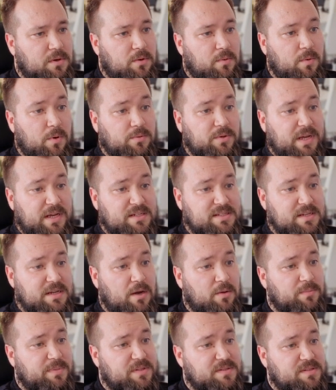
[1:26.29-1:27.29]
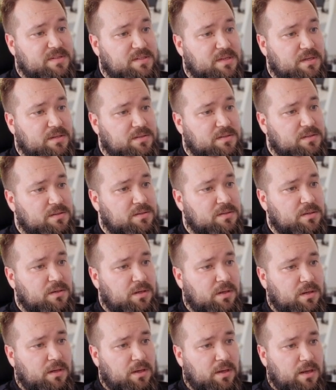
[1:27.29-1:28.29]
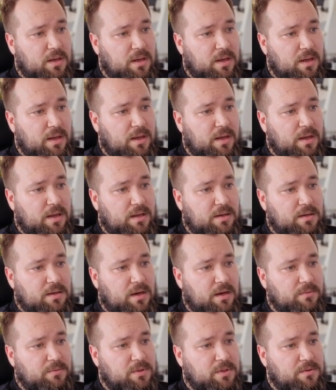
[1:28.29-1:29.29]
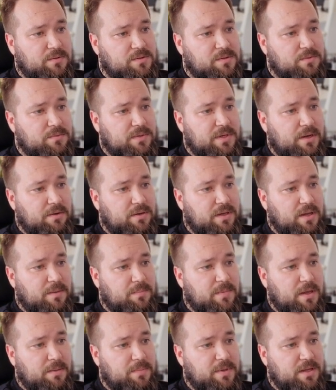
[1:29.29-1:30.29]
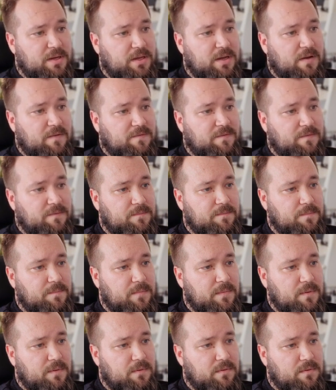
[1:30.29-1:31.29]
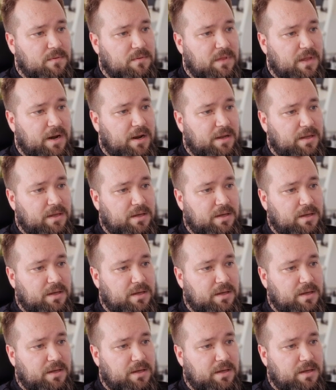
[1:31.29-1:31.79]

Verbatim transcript: quote has now been sent, and I will also now get my P D F that I